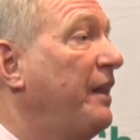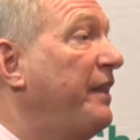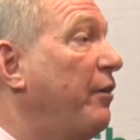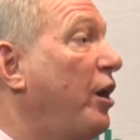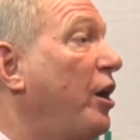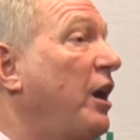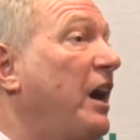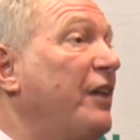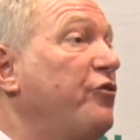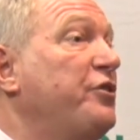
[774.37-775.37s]
There are
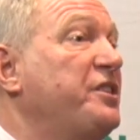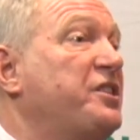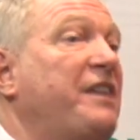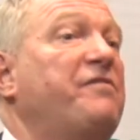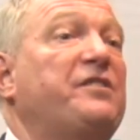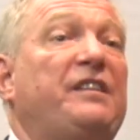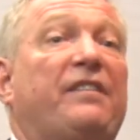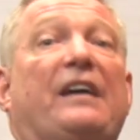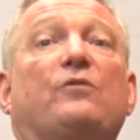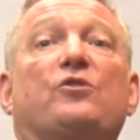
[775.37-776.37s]

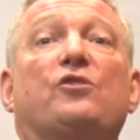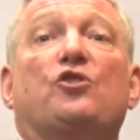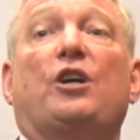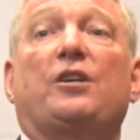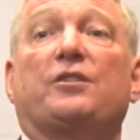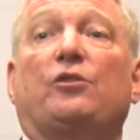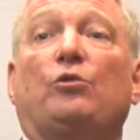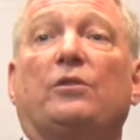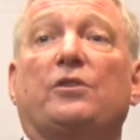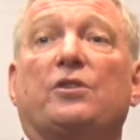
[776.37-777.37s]
170,000 charter
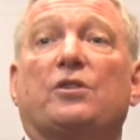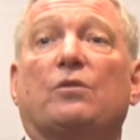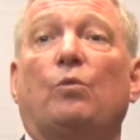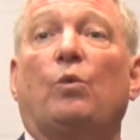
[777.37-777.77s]
holders